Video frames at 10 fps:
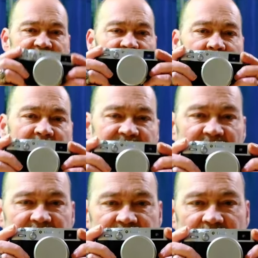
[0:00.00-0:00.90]
the camera
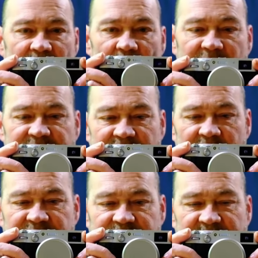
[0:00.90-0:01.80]
trying to do lower
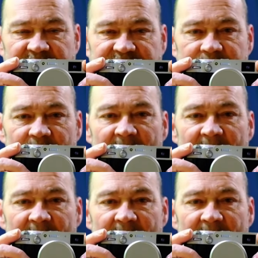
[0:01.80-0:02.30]
shutter speeds,